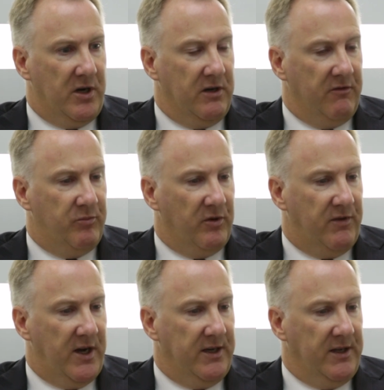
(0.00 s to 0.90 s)
part of
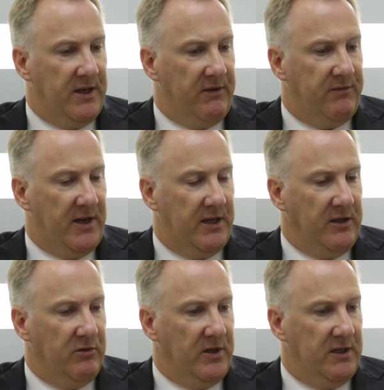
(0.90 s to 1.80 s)
providing that
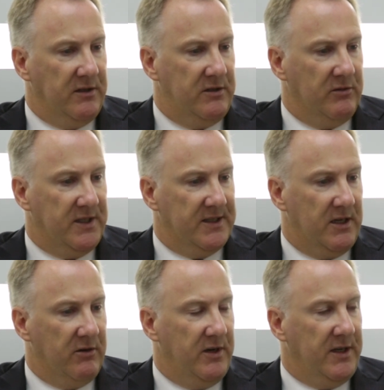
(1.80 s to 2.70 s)
value is to
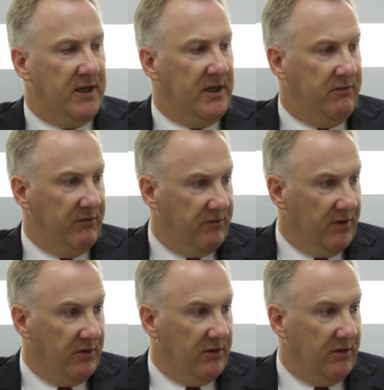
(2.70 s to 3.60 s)
accelerate that even
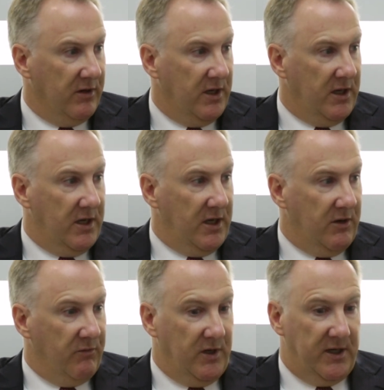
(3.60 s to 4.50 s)
further
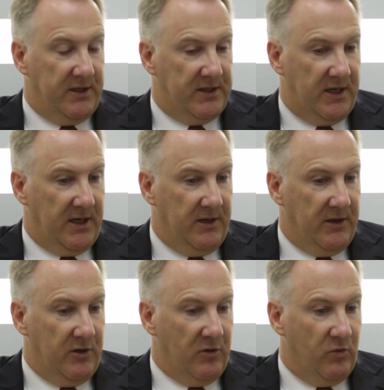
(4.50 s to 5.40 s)
and really say
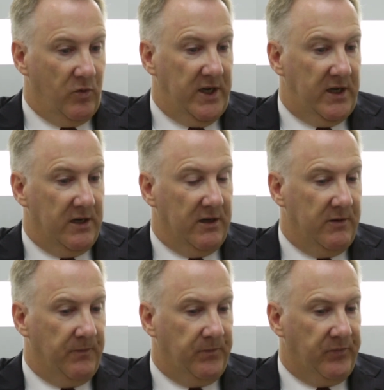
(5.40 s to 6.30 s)
we can